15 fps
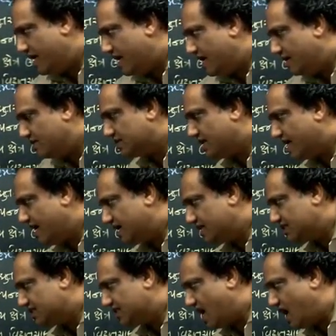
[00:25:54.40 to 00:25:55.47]
behaves like
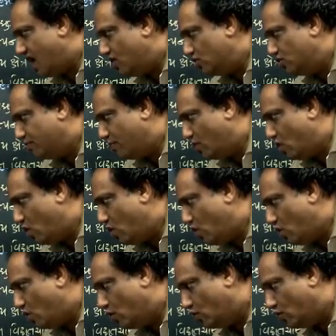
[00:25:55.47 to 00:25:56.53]
south
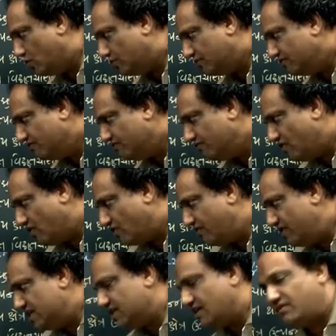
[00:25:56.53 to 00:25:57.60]
pole, for
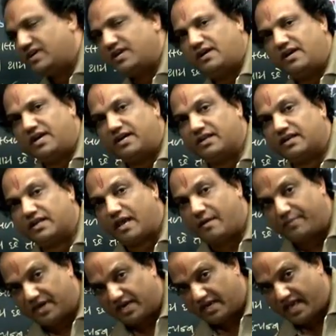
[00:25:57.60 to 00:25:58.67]
which I have written letter
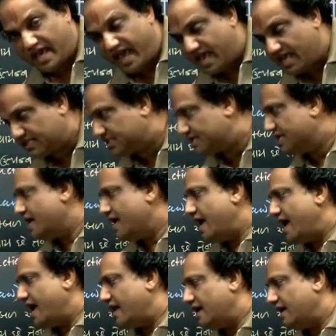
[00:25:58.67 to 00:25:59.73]
capital S,
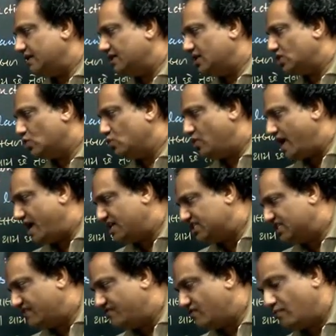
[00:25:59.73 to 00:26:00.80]
and at the two
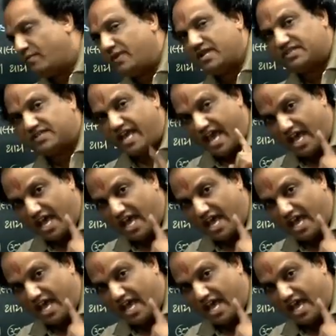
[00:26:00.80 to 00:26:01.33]
ends if you place